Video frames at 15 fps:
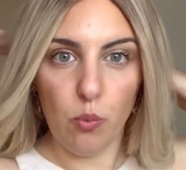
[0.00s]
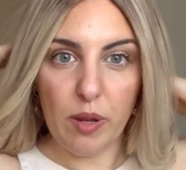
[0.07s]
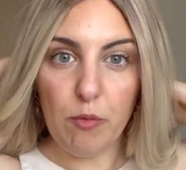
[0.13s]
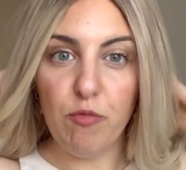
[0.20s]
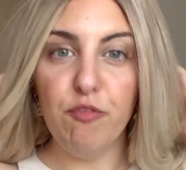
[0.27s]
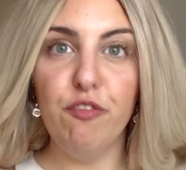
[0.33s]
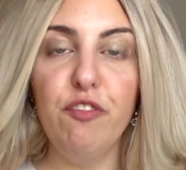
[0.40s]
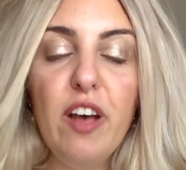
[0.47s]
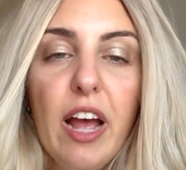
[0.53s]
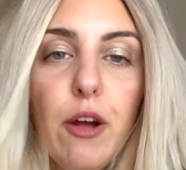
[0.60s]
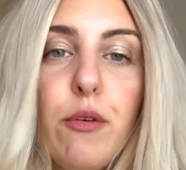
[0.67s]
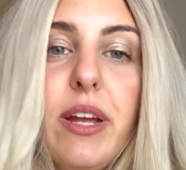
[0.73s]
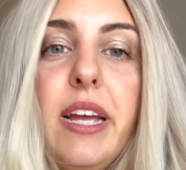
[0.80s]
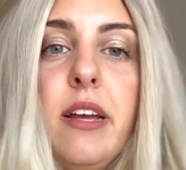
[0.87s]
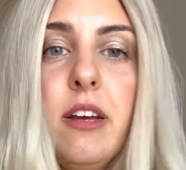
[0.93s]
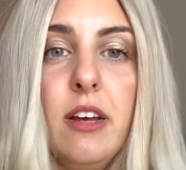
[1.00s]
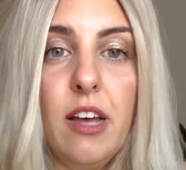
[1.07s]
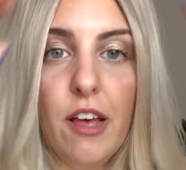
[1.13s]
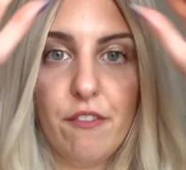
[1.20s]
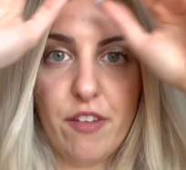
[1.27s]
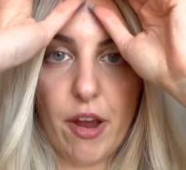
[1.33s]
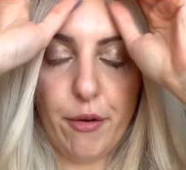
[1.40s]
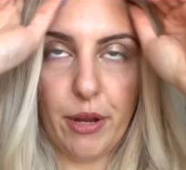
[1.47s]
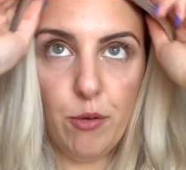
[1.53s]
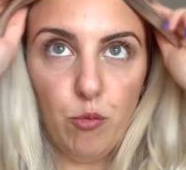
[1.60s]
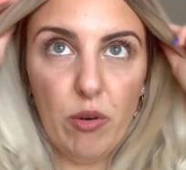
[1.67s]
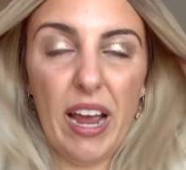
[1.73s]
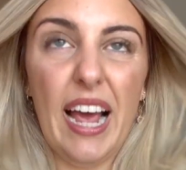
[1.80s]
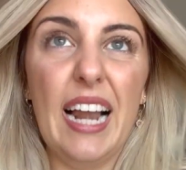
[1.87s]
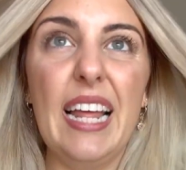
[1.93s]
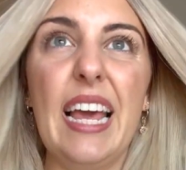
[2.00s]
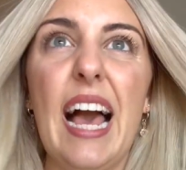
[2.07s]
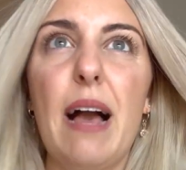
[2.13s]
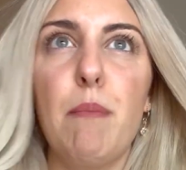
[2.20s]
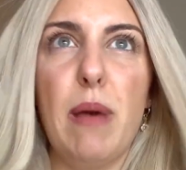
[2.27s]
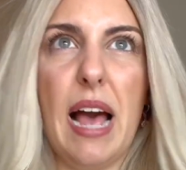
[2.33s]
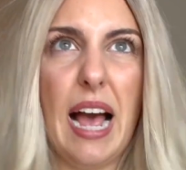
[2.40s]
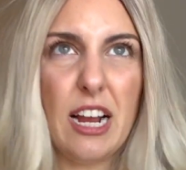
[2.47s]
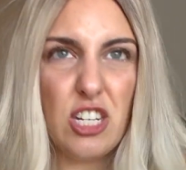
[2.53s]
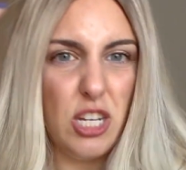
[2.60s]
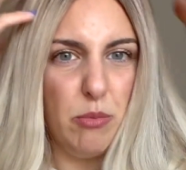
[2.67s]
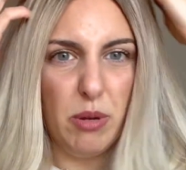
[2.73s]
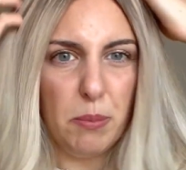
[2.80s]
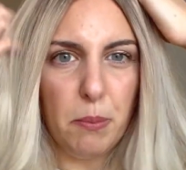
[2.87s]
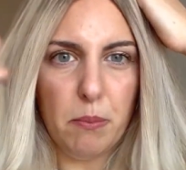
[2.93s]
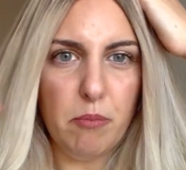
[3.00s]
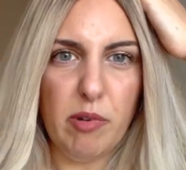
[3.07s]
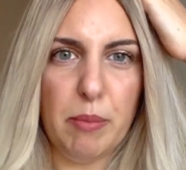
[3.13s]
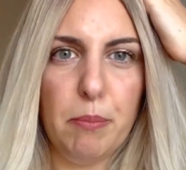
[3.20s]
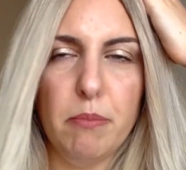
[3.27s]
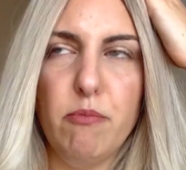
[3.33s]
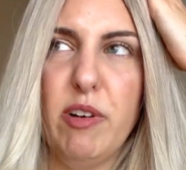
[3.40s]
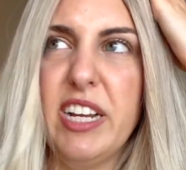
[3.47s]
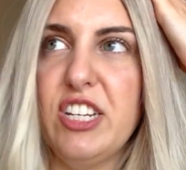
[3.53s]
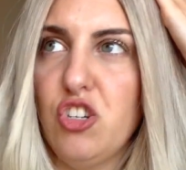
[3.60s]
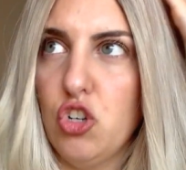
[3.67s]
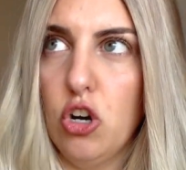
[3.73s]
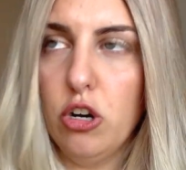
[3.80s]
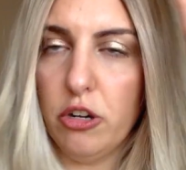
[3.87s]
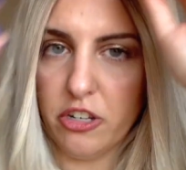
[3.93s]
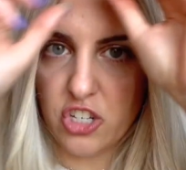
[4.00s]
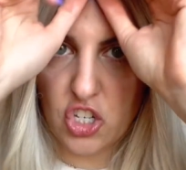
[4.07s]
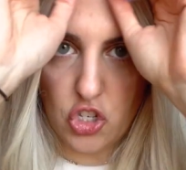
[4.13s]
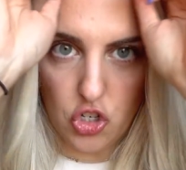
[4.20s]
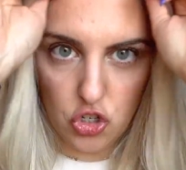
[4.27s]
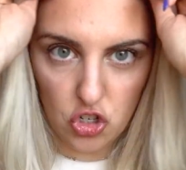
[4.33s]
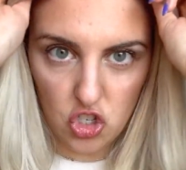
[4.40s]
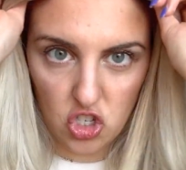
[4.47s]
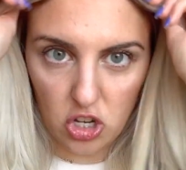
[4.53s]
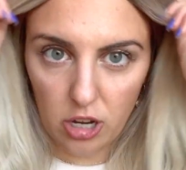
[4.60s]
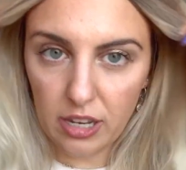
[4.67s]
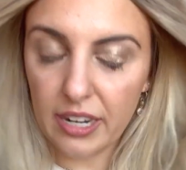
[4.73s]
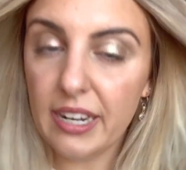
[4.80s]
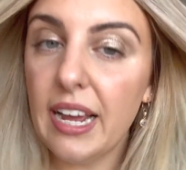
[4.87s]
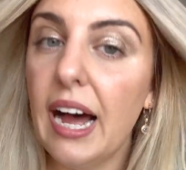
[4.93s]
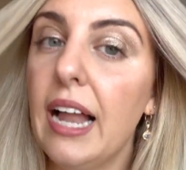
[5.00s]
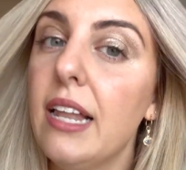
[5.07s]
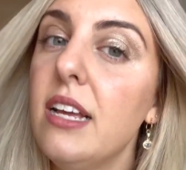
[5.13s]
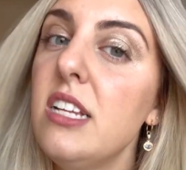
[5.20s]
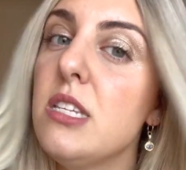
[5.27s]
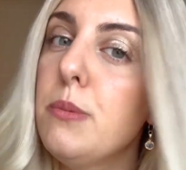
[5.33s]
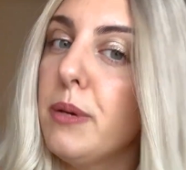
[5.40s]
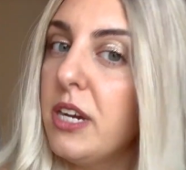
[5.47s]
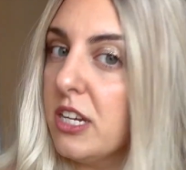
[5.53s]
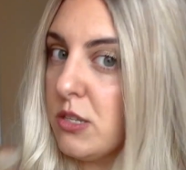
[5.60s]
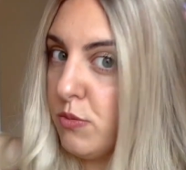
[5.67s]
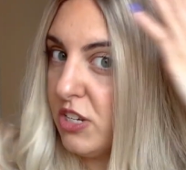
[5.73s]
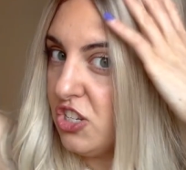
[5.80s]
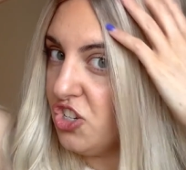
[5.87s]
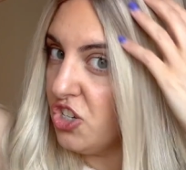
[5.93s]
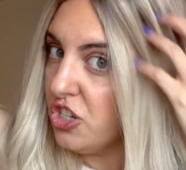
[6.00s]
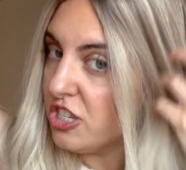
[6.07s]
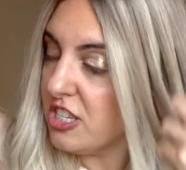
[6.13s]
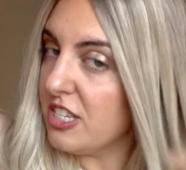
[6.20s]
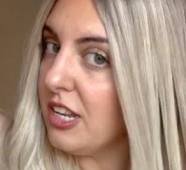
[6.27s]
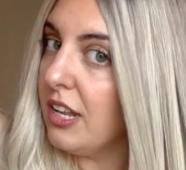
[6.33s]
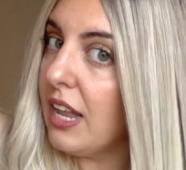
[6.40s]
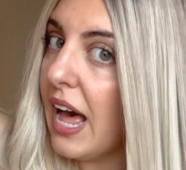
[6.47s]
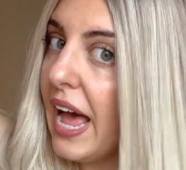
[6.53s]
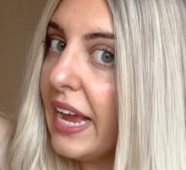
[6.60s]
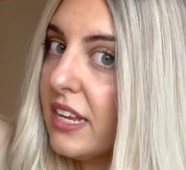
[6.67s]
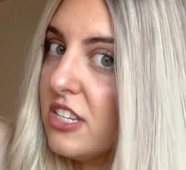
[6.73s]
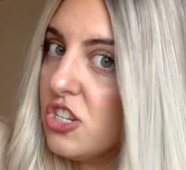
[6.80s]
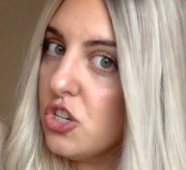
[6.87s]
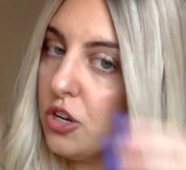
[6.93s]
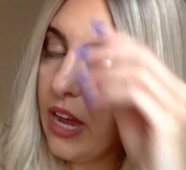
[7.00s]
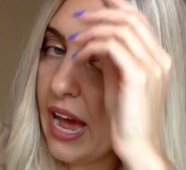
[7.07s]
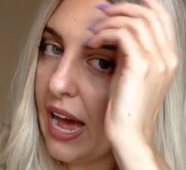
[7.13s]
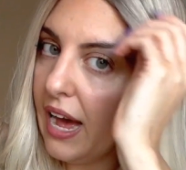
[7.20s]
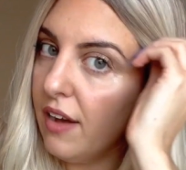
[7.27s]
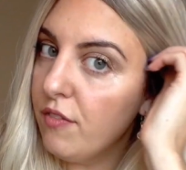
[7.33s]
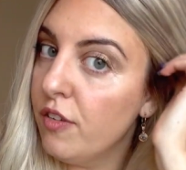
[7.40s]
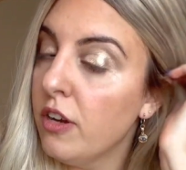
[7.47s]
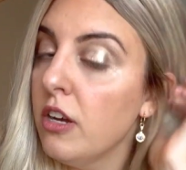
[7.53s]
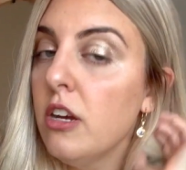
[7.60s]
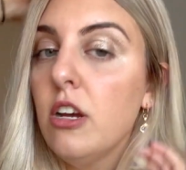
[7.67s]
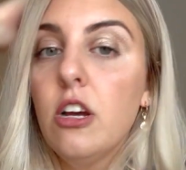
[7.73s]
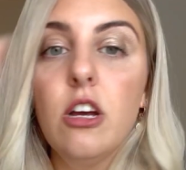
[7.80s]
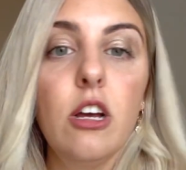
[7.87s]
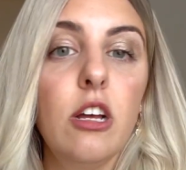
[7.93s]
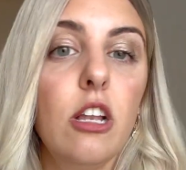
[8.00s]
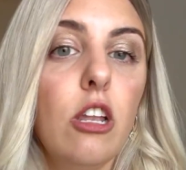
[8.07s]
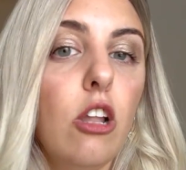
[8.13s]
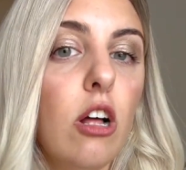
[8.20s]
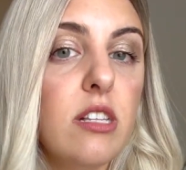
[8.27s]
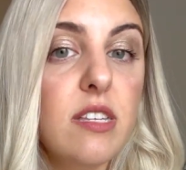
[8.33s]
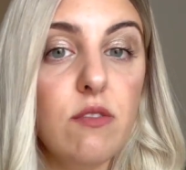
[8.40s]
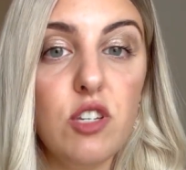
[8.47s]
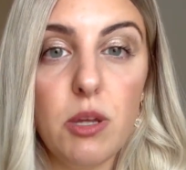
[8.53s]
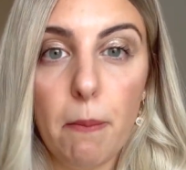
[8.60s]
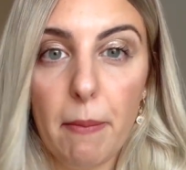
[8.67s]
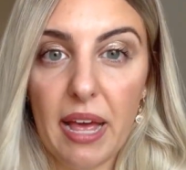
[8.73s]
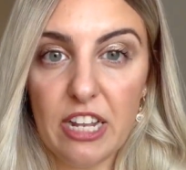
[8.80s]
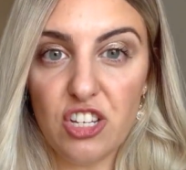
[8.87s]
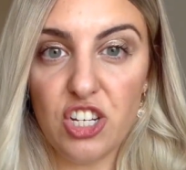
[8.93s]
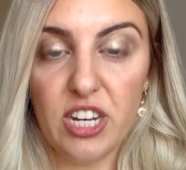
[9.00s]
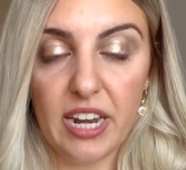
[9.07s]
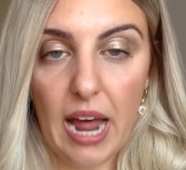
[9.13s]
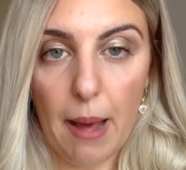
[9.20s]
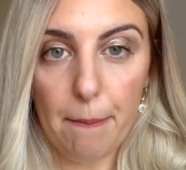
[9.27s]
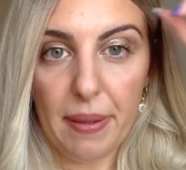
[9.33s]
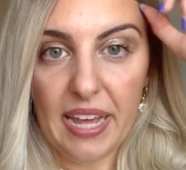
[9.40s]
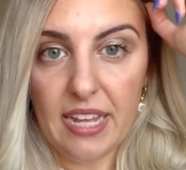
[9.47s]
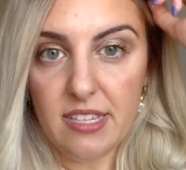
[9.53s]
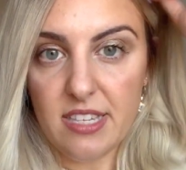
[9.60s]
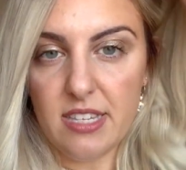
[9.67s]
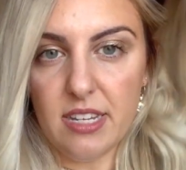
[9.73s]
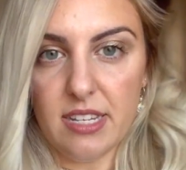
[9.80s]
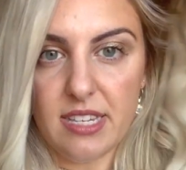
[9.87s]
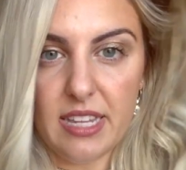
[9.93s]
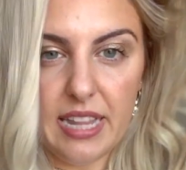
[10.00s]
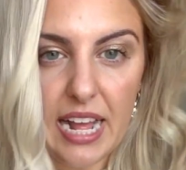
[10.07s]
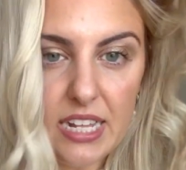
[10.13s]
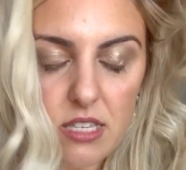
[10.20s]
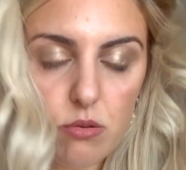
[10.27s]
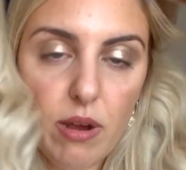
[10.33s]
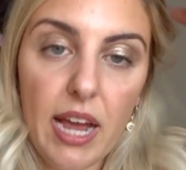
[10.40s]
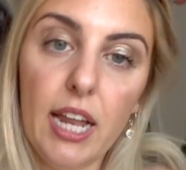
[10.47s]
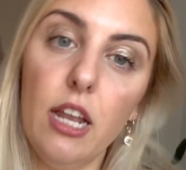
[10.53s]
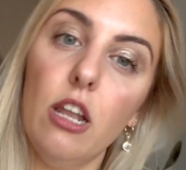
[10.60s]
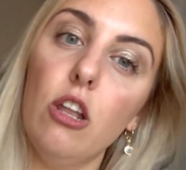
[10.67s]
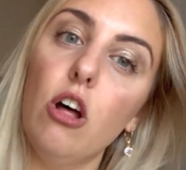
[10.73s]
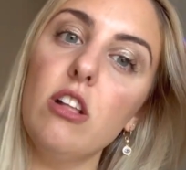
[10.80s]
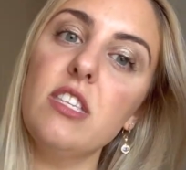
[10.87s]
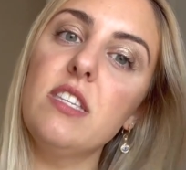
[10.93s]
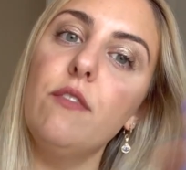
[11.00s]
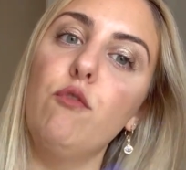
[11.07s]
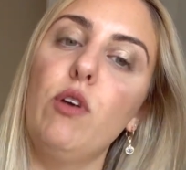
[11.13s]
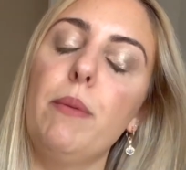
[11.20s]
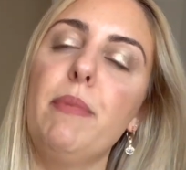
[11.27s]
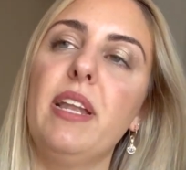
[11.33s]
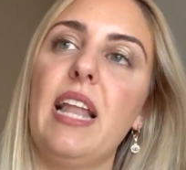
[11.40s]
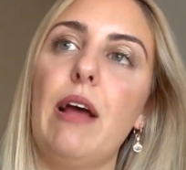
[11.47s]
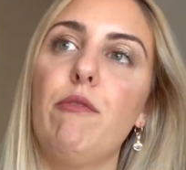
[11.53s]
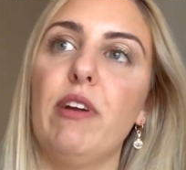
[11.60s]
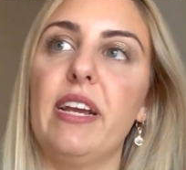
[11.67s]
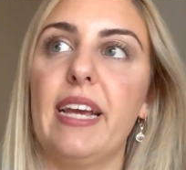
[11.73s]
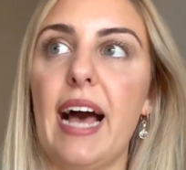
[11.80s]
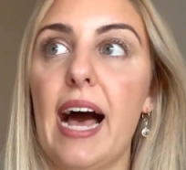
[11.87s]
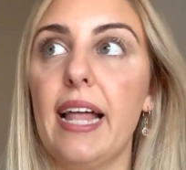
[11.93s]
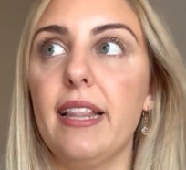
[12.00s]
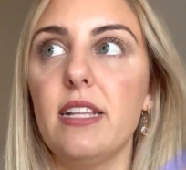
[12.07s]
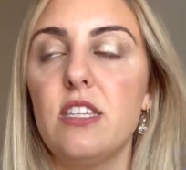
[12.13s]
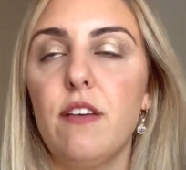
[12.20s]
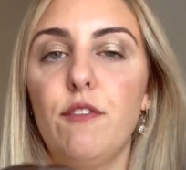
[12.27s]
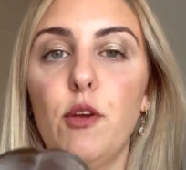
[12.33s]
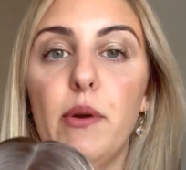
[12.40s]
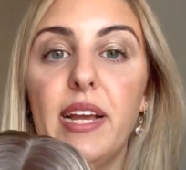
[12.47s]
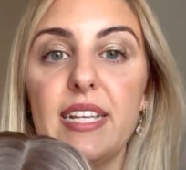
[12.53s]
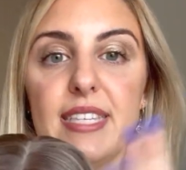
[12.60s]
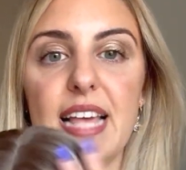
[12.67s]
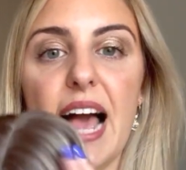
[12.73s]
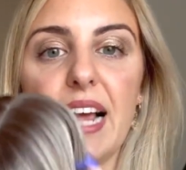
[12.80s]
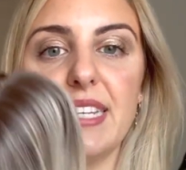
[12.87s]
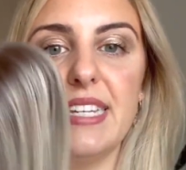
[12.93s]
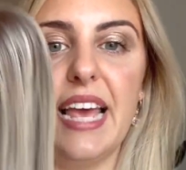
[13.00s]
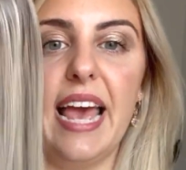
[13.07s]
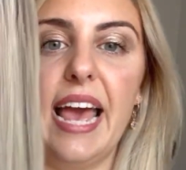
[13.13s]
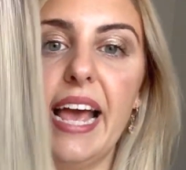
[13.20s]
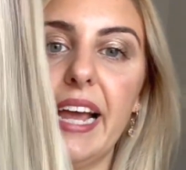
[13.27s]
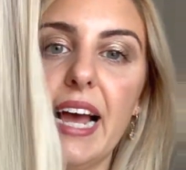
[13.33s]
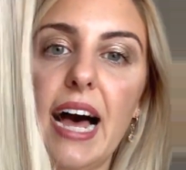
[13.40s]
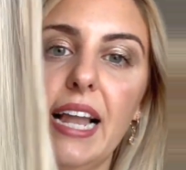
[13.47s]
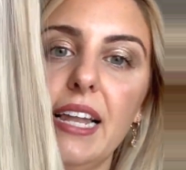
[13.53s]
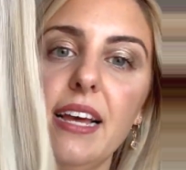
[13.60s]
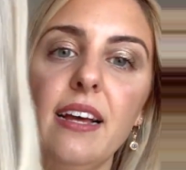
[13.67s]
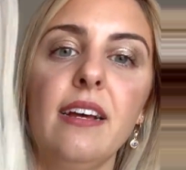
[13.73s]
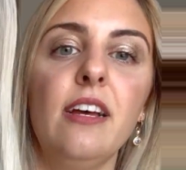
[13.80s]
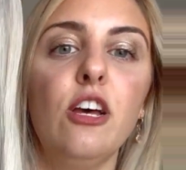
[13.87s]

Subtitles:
We very rarely, actually we don't do solid colors because we just like to have lots of dimension in our pieces. And that's why lots of women, like regardless of your exact hair color,